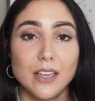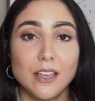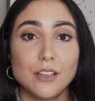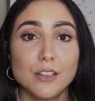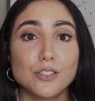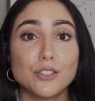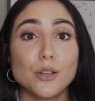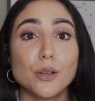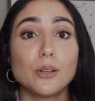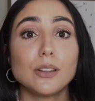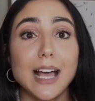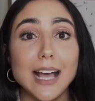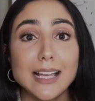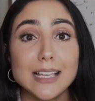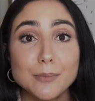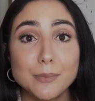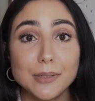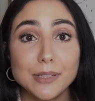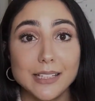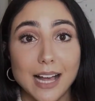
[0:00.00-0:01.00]
So
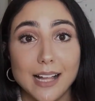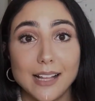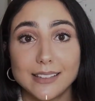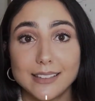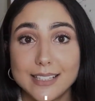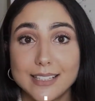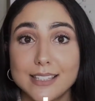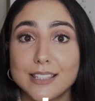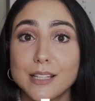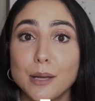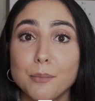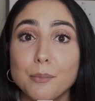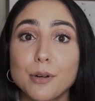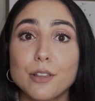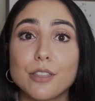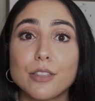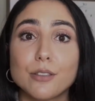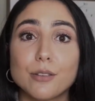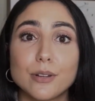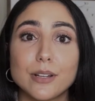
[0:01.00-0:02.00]
last but not least,
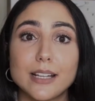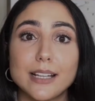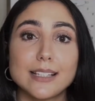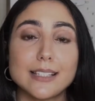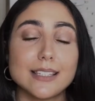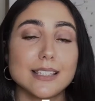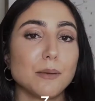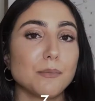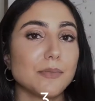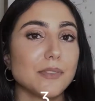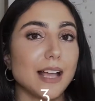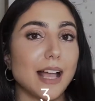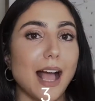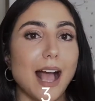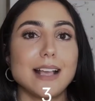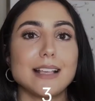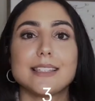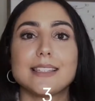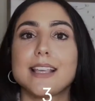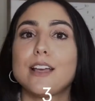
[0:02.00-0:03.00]
number 3 is something
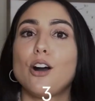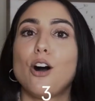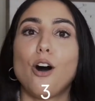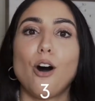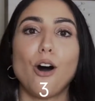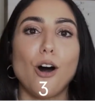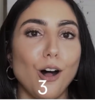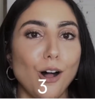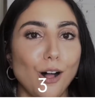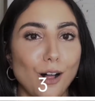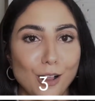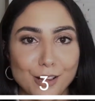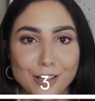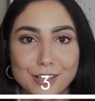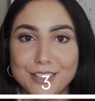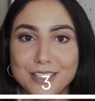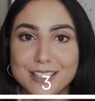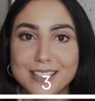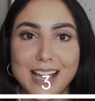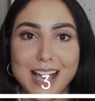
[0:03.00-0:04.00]
I say all
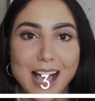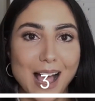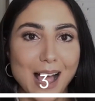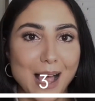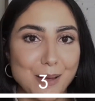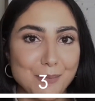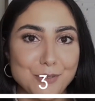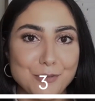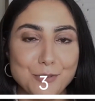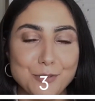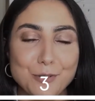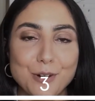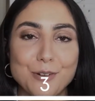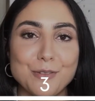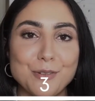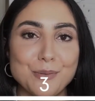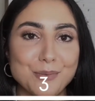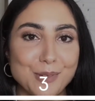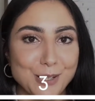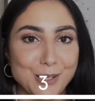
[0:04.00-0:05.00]
the time. If you are
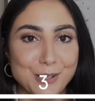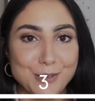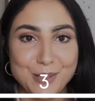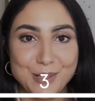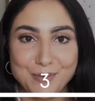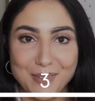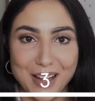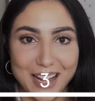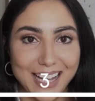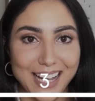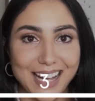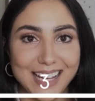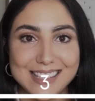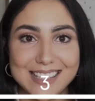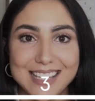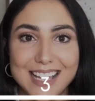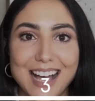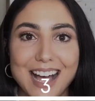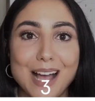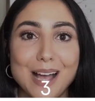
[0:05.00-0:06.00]
familiar with my
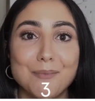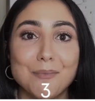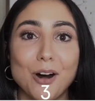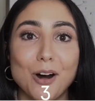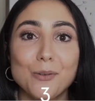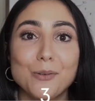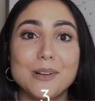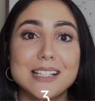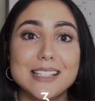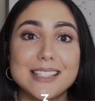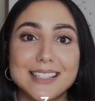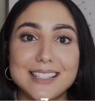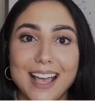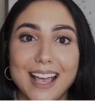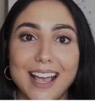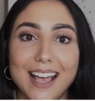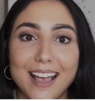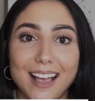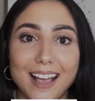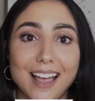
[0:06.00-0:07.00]
content, I am always
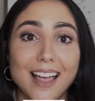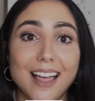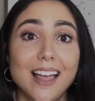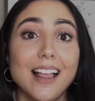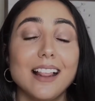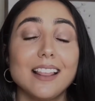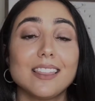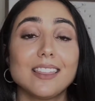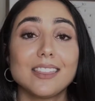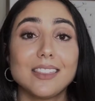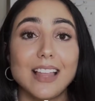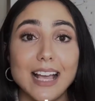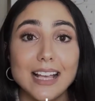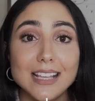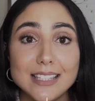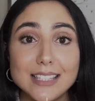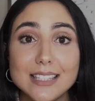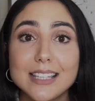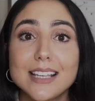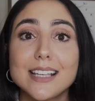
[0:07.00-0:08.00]
saying
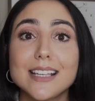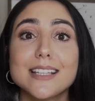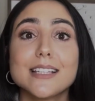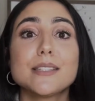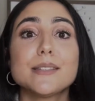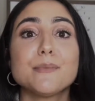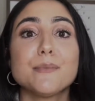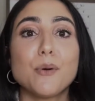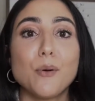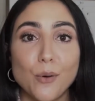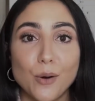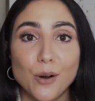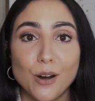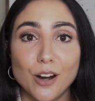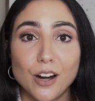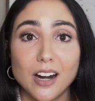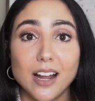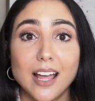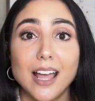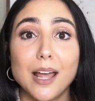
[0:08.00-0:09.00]
less is
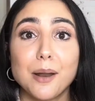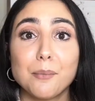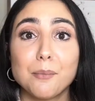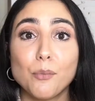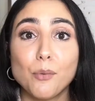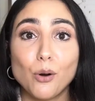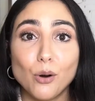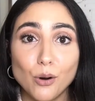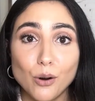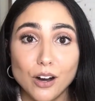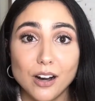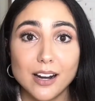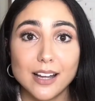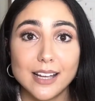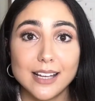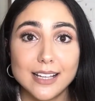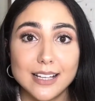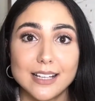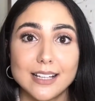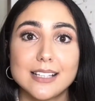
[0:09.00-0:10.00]
more and more
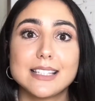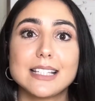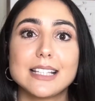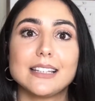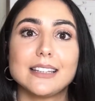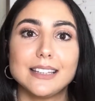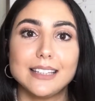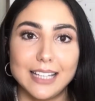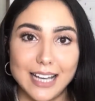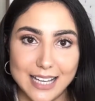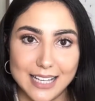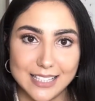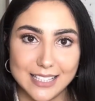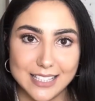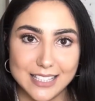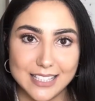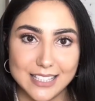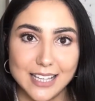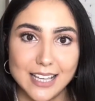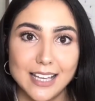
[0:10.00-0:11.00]
is
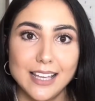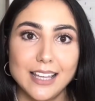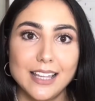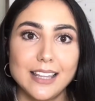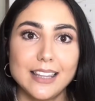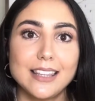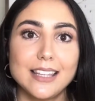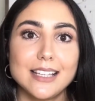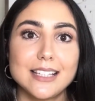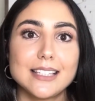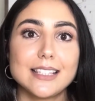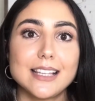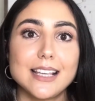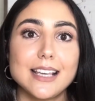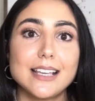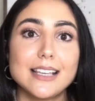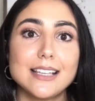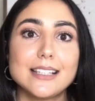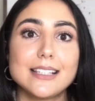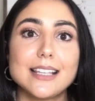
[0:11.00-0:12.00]
less. This
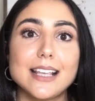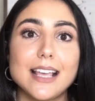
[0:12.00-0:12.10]
is